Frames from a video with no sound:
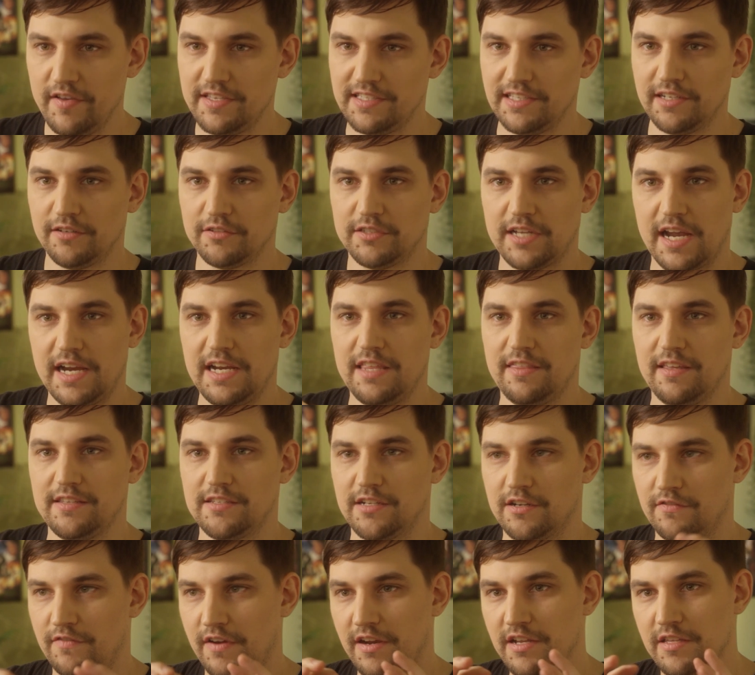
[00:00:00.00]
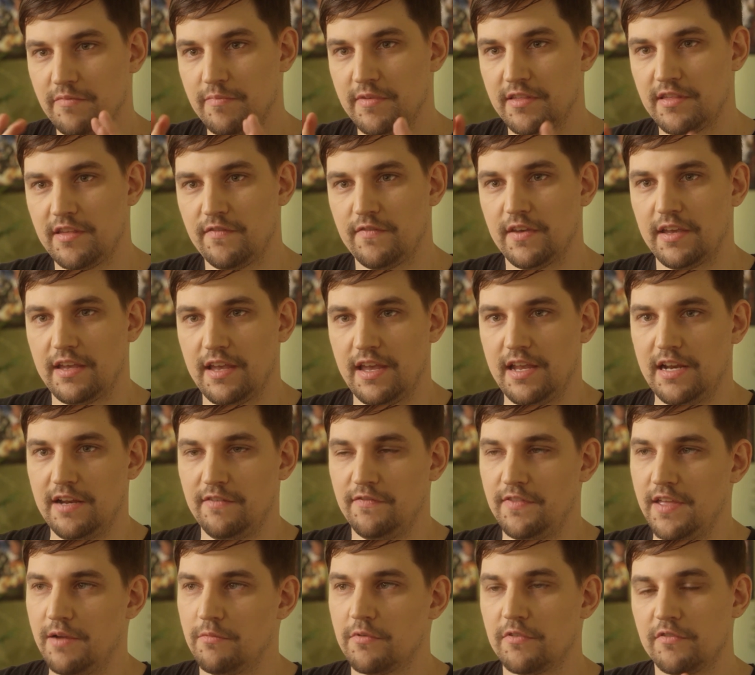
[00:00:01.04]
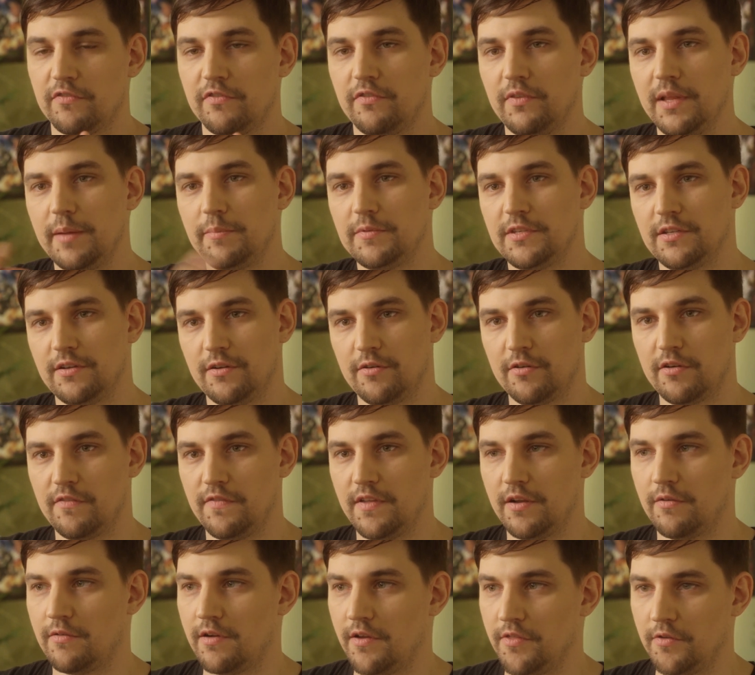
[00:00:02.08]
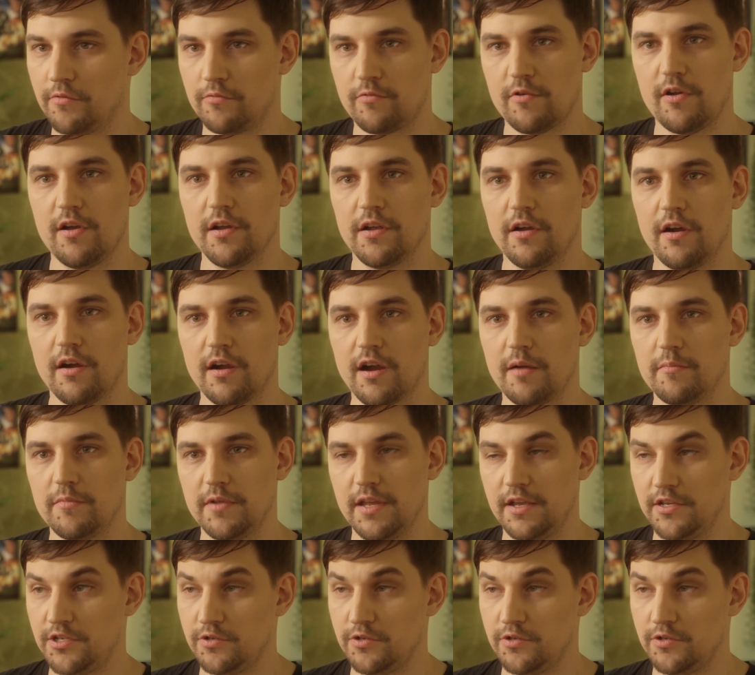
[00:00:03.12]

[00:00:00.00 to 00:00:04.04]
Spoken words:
these little tiny things that are very specific, and if they were flipped or if they were on the wrong arm,